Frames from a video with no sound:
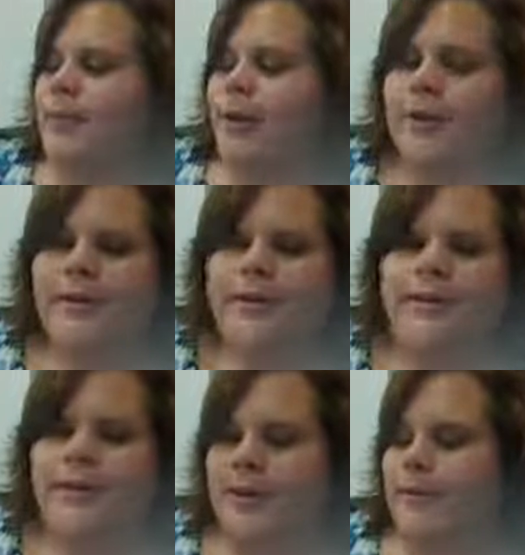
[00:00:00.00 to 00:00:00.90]
Part
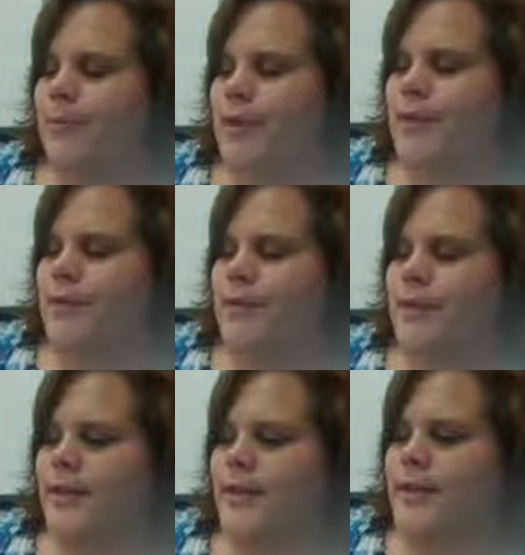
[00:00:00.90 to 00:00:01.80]
of
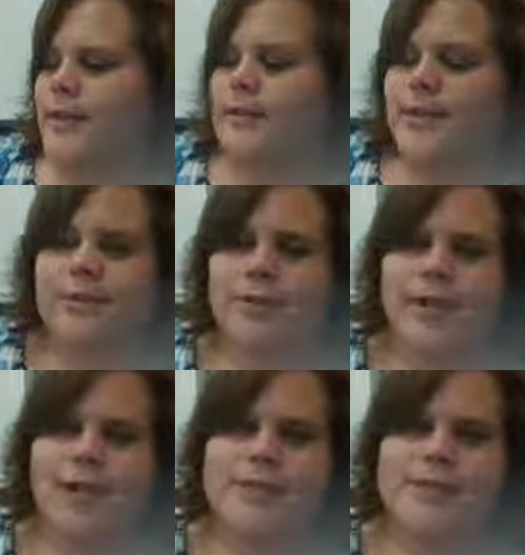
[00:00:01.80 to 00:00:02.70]
elaboration is something called
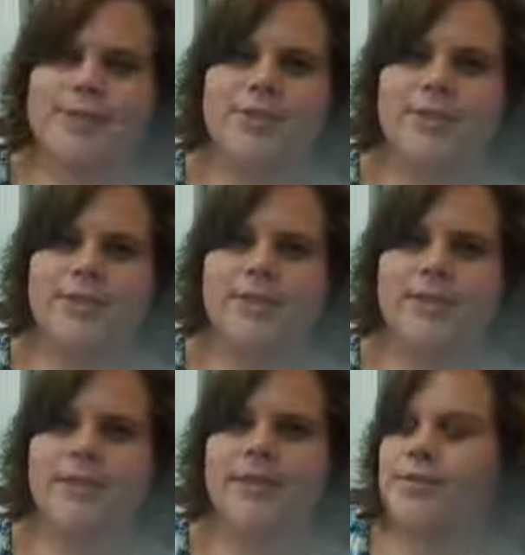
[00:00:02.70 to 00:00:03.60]
composition.
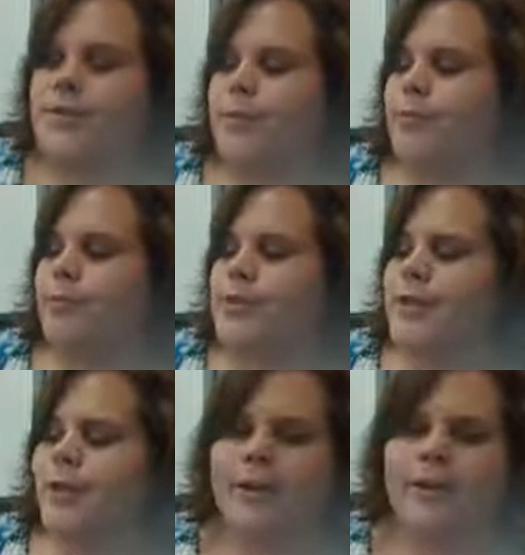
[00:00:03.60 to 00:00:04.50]
So when we're
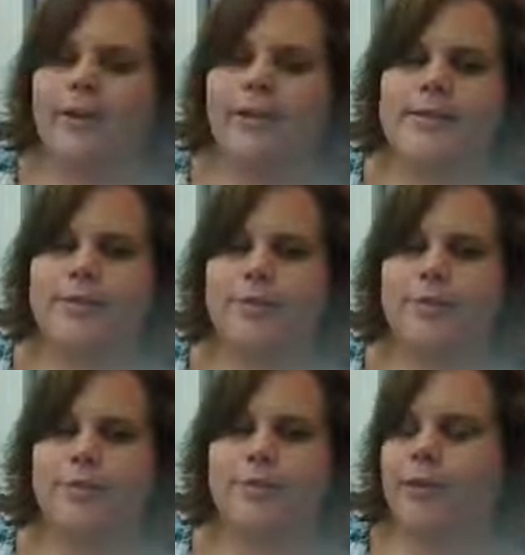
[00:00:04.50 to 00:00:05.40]
talking about our
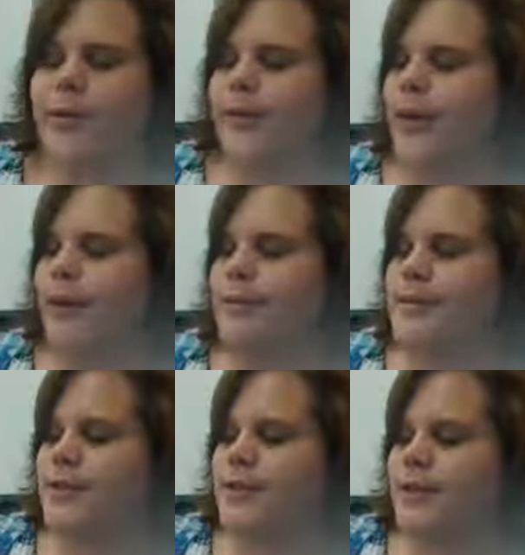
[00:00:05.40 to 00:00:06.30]
SOL rubric,
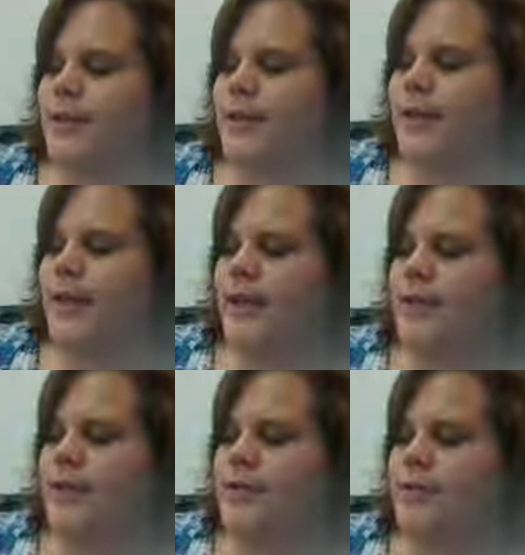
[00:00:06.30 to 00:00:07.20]
composition
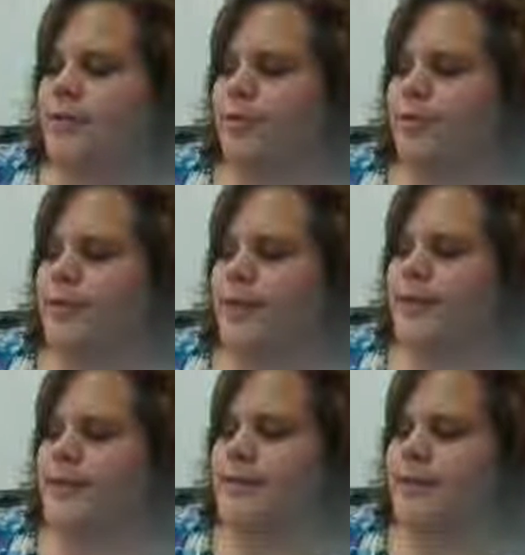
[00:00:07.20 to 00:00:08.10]
is your
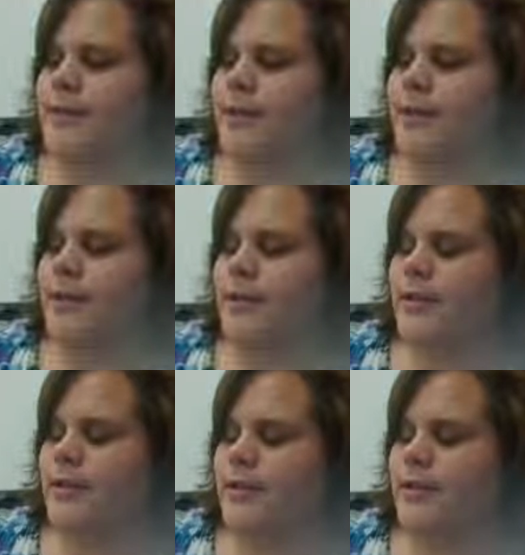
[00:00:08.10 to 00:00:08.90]
organization,